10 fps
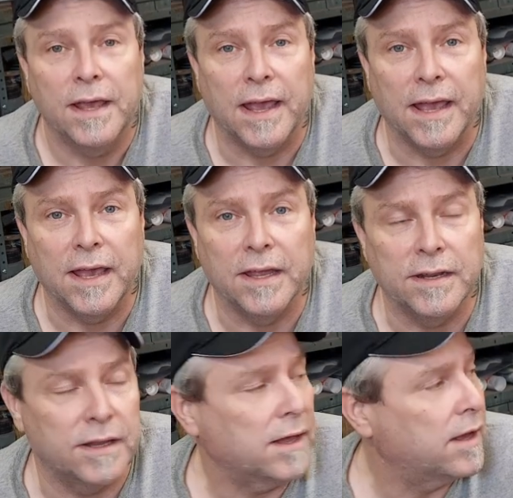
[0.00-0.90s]

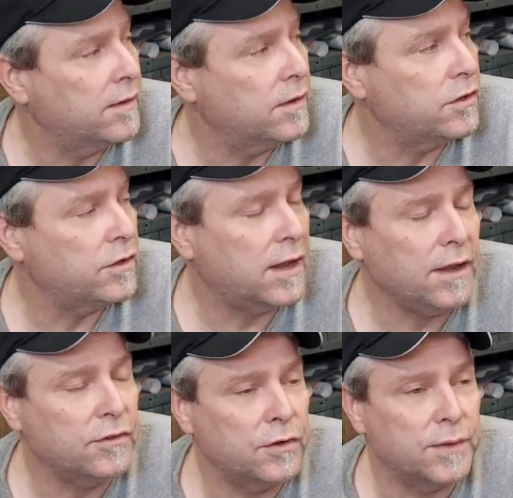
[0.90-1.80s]
And you
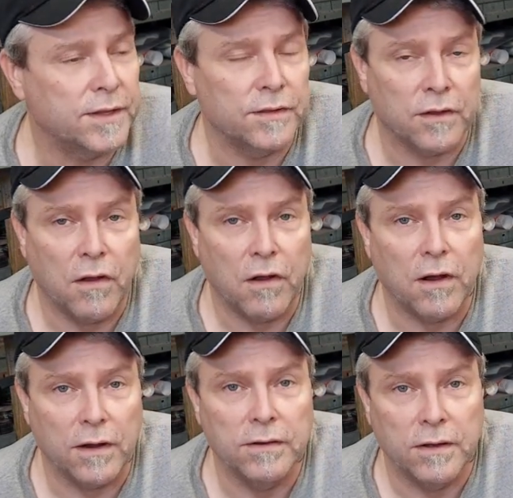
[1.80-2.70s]
got to do it in the
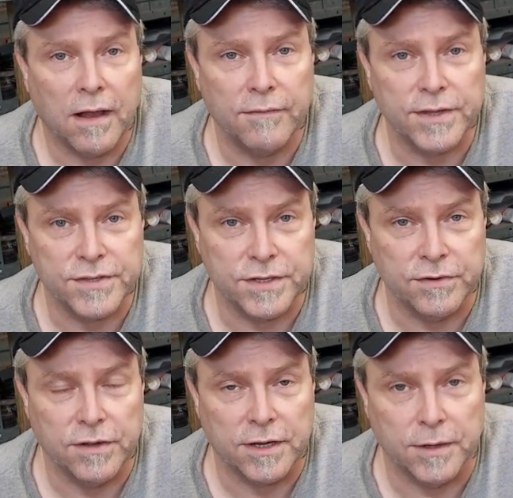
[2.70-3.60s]
car. Obviously,
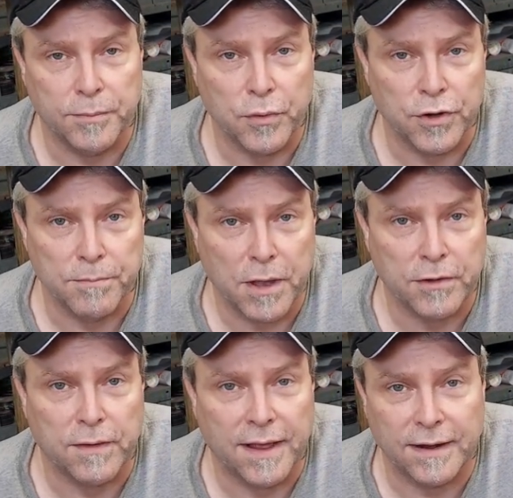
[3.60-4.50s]
you're not going to pull your
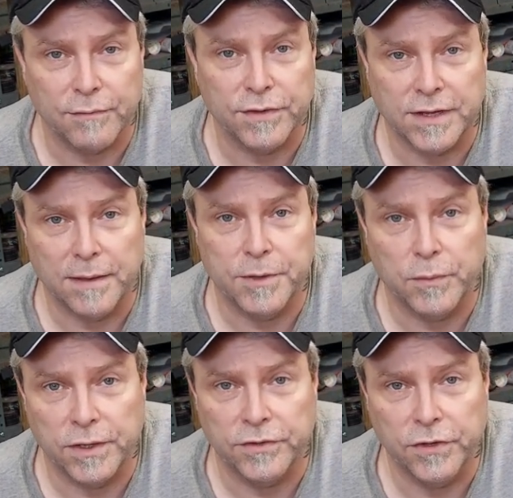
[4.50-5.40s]
motor out every time you
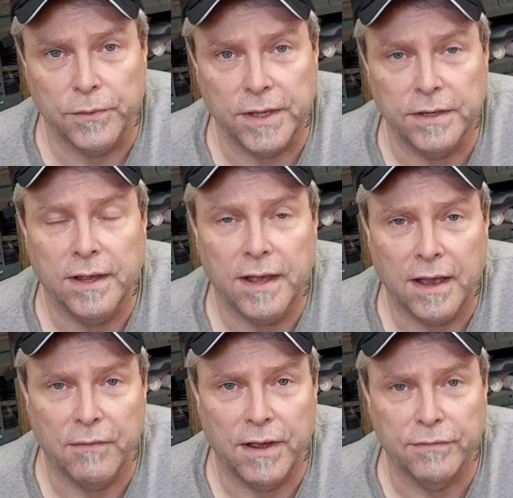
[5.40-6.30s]
want to do it.
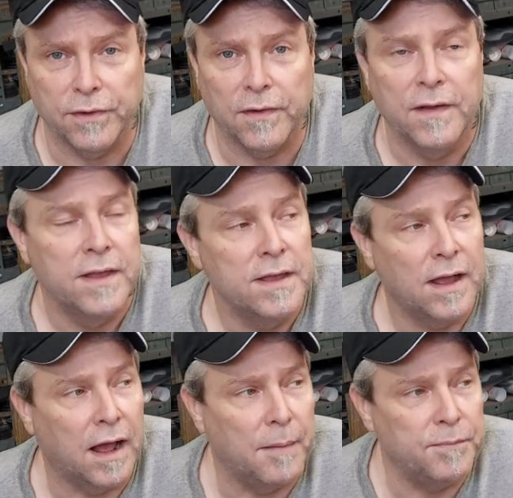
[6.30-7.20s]
However,
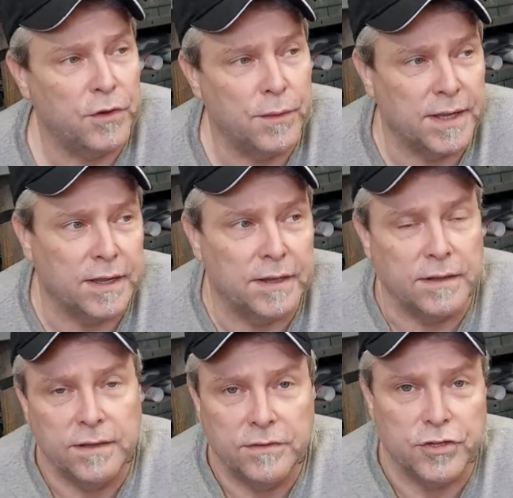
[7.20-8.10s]
I'm doing
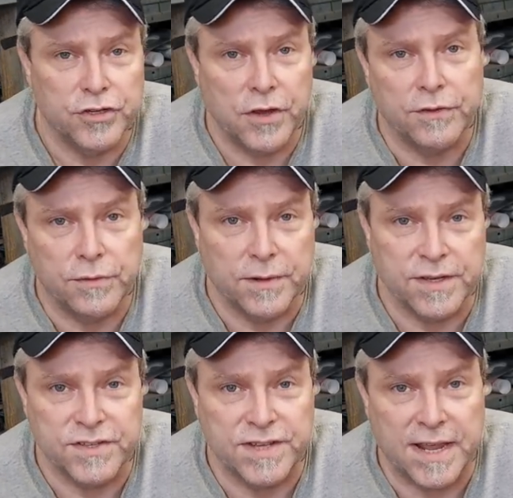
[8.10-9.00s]
it to show you
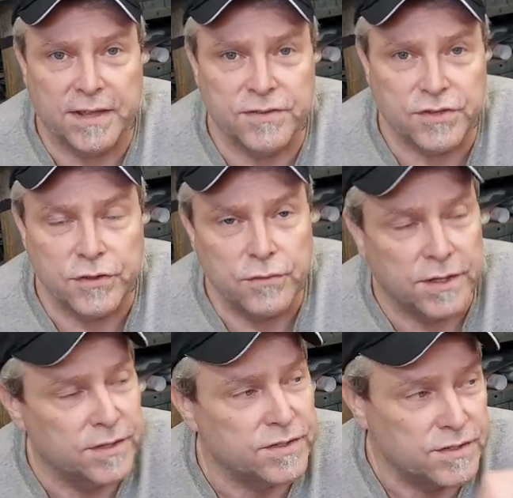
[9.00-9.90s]
on a stand so you
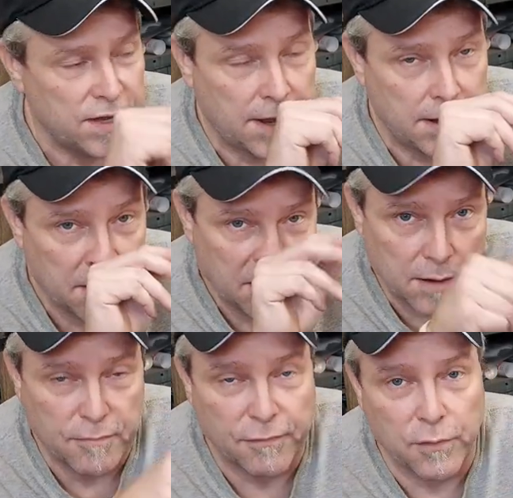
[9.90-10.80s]
can see
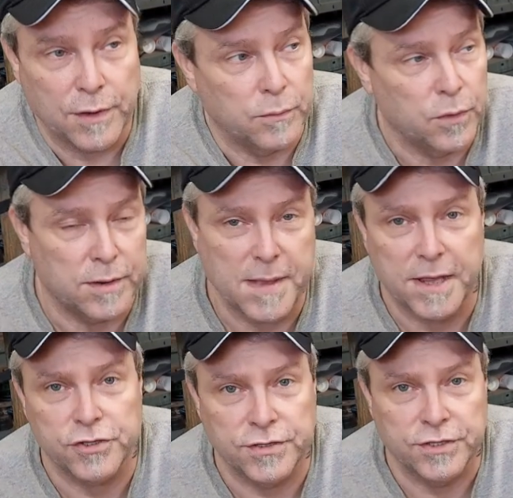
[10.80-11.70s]
up front what I'm
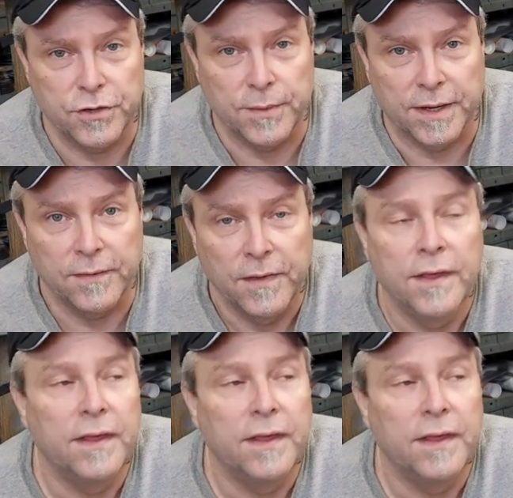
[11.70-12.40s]
actually doing.